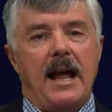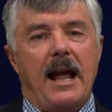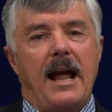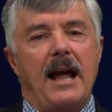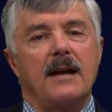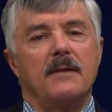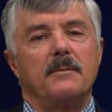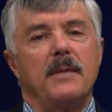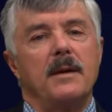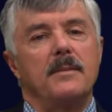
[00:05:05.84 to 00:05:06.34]

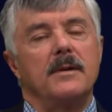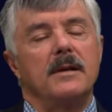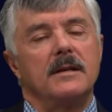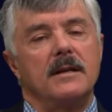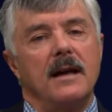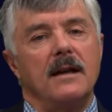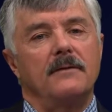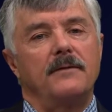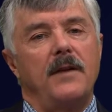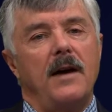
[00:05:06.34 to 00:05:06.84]
and maybe
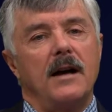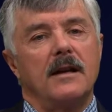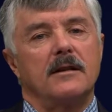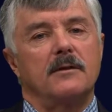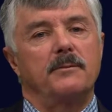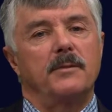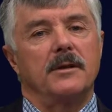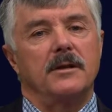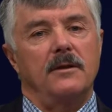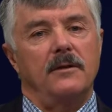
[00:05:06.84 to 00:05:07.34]
identify
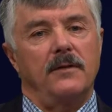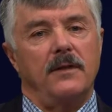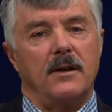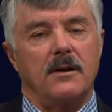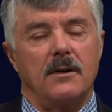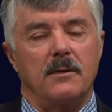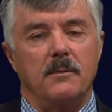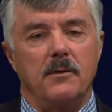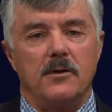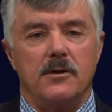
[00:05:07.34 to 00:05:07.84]
specific
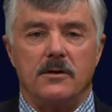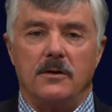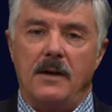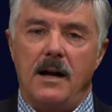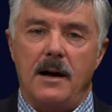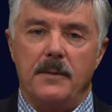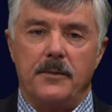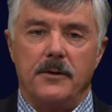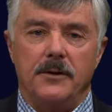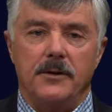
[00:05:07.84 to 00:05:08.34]
commercial
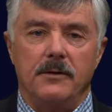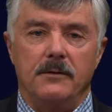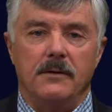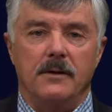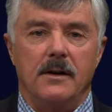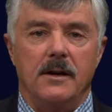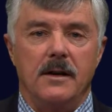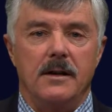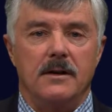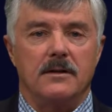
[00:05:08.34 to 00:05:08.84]

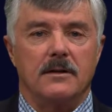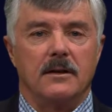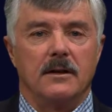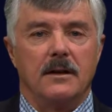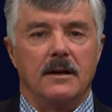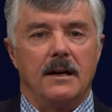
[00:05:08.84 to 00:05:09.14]
opportunities